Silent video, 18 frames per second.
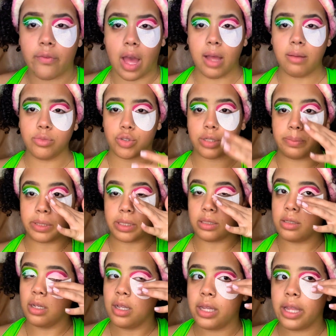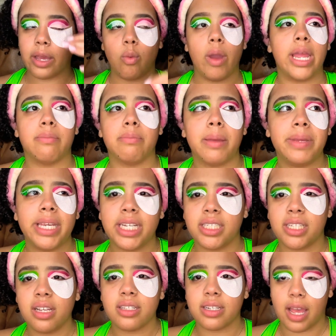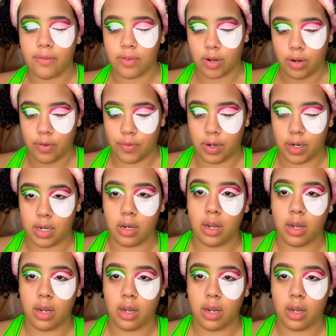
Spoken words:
I'm tripping. Like, wait, maybe he doesn't have a girlfriend.